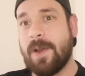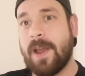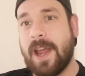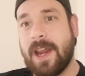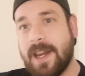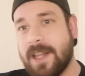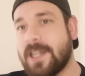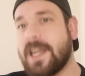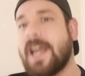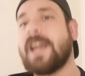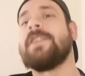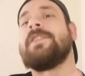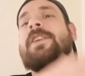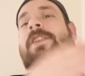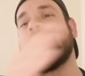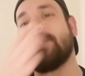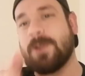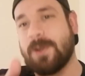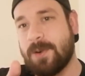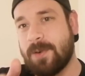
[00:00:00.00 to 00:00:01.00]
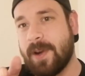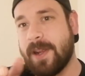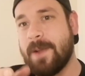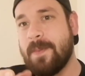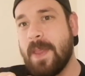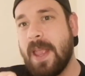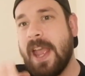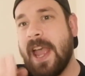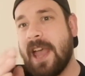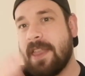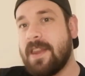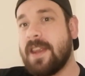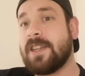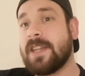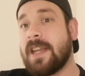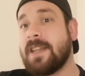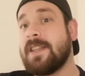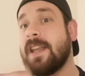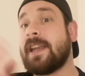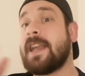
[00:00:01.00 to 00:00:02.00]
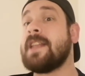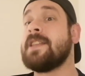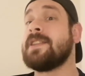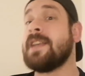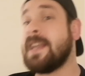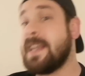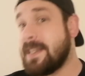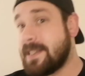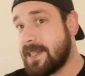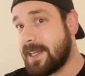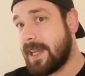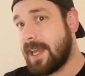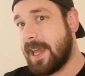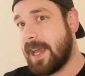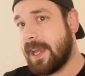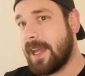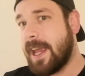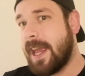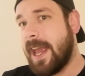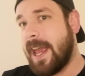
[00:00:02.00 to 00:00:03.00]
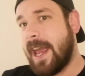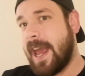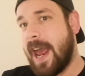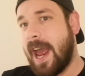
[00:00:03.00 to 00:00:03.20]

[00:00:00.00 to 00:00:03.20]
And he changed his story, and then he changed it again to he's the king,